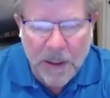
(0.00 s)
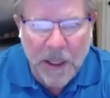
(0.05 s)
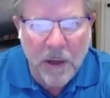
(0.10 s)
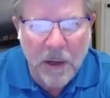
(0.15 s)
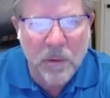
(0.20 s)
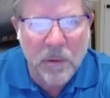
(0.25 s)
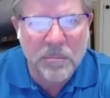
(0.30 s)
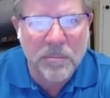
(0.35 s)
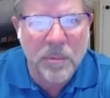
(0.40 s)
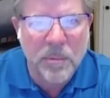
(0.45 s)

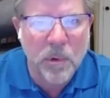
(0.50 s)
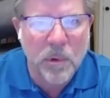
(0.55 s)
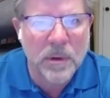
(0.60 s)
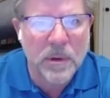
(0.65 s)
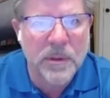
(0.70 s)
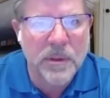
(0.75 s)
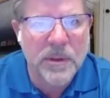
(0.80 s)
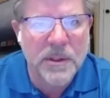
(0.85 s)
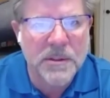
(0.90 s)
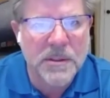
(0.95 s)
how
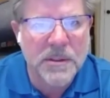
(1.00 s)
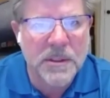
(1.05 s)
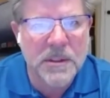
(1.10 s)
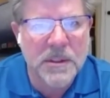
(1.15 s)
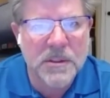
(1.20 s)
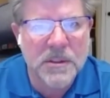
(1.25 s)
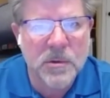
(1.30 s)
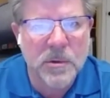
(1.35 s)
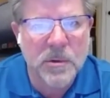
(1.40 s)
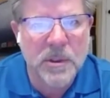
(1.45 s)
important this
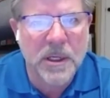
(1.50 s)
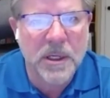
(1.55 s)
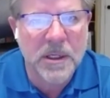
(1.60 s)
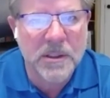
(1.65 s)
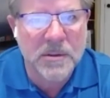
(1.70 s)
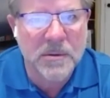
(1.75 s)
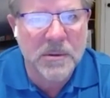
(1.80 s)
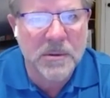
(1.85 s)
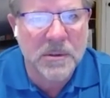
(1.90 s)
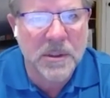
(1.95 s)
industry
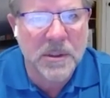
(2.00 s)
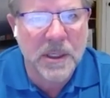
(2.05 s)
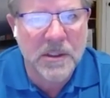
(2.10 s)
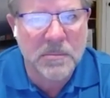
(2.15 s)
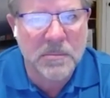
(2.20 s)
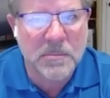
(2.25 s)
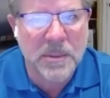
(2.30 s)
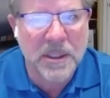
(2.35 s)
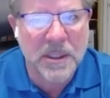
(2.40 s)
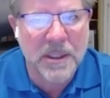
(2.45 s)

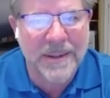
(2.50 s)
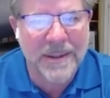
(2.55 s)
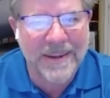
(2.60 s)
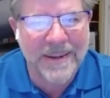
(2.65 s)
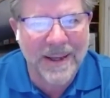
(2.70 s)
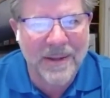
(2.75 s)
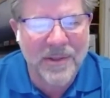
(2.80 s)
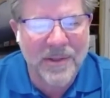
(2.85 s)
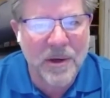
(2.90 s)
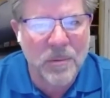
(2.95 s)
has been.
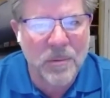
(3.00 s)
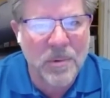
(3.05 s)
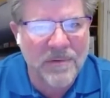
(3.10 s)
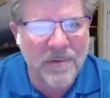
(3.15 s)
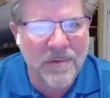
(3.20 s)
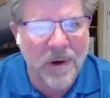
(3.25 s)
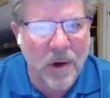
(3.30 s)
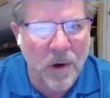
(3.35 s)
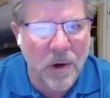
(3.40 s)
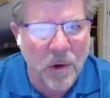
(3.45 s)
I think we've
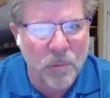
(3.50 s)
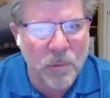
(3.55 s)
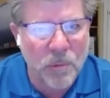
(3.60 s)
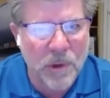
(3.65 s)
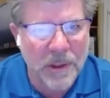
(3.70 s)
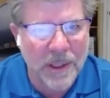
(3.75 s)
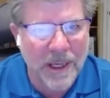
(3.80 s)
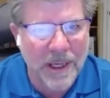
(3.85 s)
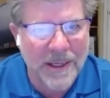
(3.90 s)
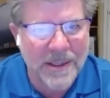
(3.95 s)
all
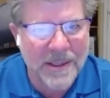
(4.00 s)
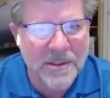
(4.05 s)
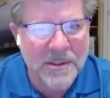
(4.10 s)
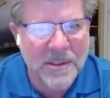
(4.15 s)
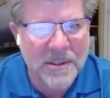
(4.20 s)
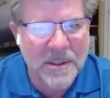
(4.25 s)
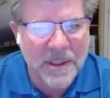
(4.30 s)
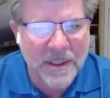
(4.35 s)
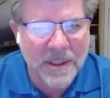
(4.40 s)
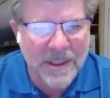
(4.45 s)
realized
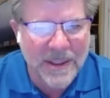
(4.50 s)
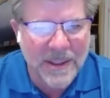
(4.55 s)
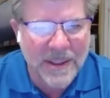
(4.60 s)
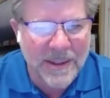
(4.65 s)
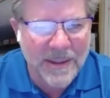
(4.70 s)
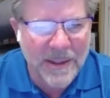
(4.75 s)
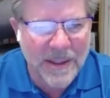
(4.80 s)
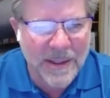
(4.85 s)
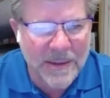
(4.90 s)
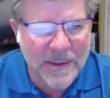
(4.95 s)

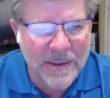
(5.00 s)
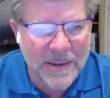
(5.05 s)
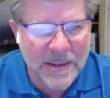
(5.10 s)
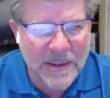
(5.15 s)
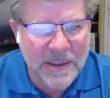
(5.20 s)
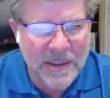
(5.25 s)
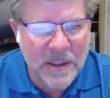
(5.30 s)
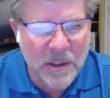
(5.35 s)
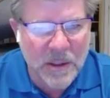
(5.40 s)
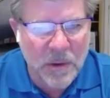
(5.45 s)
that,
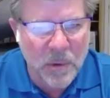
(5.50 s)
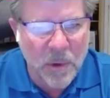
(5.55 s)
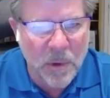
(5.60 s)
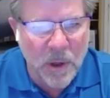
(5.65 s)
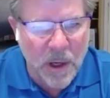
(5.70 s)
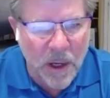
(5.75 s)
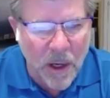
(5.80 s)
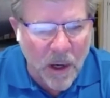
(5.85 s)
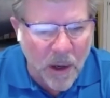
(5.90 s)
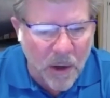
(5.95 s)

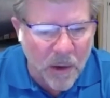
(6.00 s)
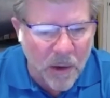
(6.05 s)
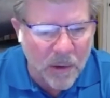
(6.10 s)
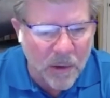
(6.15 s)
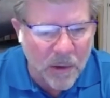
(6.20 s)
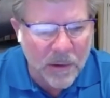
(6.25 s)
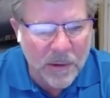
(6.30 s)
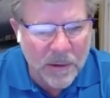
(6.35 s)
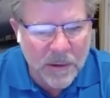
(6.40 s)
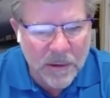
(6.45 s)

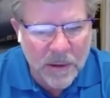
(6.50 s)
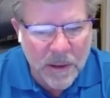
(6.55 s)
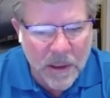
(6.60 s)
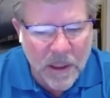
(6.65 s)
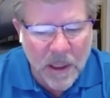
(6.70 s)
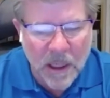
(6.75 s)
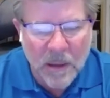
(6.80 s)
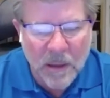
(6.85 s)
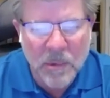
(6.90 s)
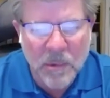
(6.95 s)
all
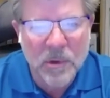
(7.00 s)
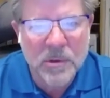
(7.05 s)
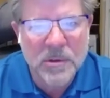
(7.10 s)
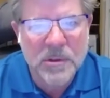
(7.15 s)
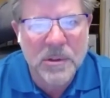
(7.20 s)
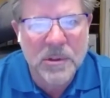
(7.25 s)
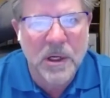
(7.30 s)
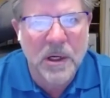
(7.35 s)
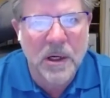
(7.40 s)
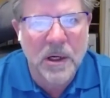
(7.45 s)
commerce,
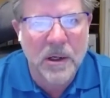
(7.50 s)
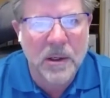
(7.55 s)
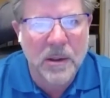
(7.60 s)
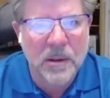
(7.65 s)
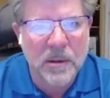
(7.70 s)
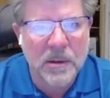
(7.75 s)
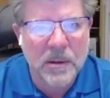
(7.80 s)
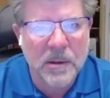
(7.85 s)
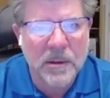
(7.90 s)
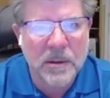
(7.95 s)

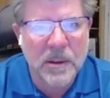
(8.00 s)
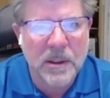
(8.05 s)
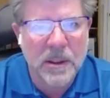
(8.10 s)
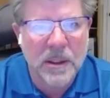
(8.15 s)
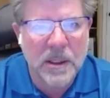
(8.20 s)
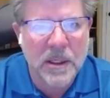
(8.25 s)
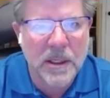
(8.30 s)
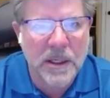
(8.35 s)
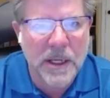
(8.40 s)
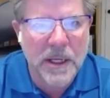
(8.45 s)
all
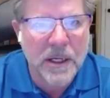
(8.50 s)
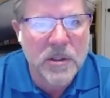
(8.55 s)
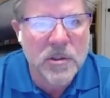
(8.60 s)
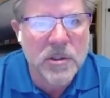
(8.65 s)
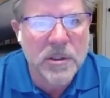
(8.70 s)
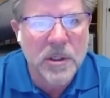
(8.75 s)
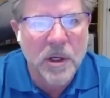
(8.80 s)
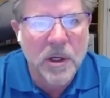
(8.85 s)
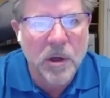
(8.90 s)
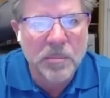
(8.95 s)

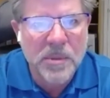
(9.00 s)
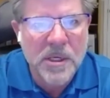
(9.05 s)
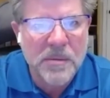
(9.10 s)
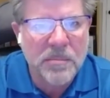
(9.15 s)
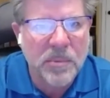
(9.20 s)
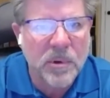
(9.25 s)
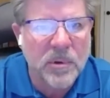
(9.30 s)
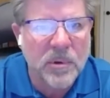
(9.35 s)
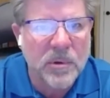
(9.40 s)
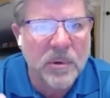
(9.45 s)
connection, all
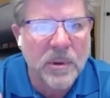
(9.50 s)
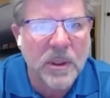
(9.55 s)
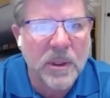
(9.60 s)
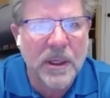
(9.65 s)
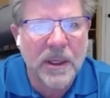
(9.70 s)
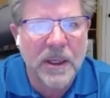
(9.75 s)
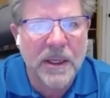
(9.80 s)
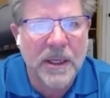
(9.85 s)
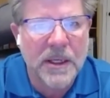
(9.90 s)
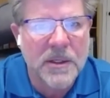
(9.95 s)
people
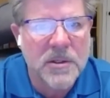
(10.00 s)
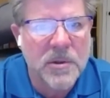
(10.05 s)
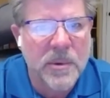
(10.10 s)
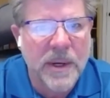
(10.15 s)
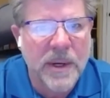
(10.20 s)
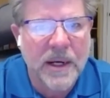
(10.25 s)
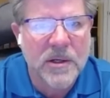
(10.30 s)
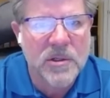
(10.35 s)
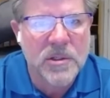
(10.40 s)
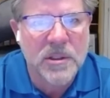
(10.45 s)

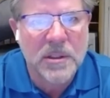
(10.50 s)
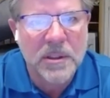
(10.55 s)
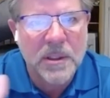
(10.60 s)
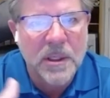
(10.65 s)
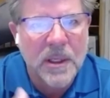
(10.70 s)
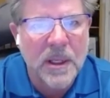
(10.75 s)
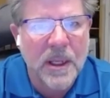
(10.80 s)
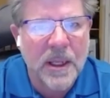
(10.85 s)
interaction